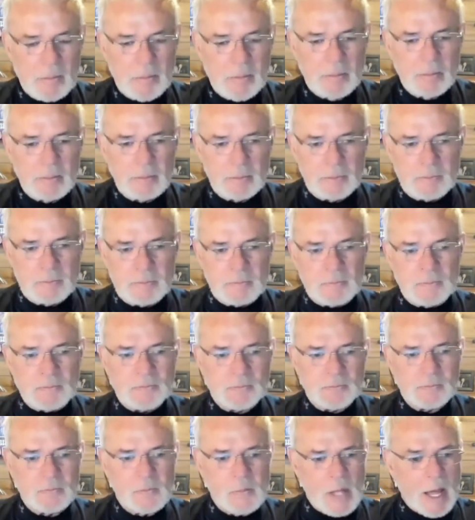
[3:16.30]

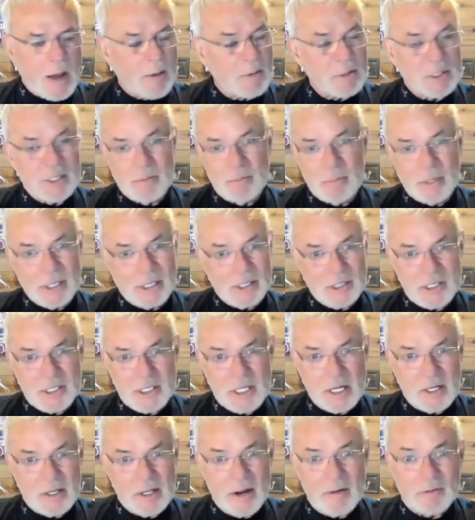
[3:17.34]
That was the biggest
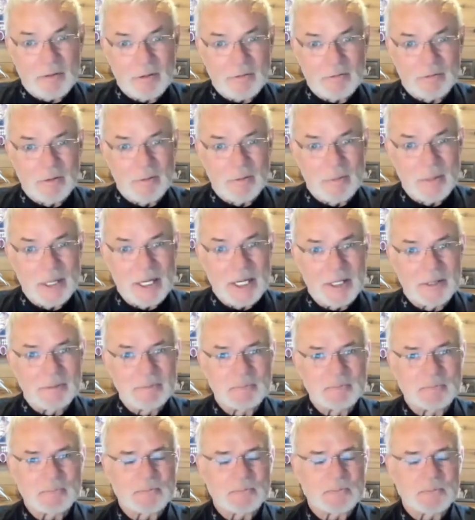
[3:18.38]
sell ever for me.
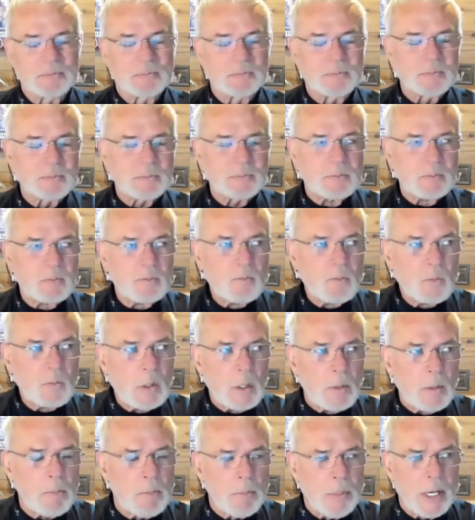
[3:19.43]

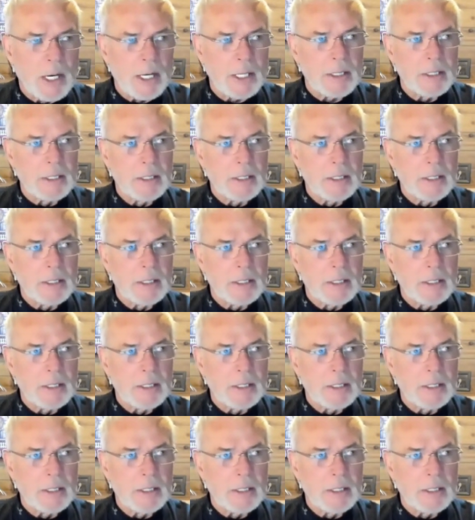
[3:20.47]
But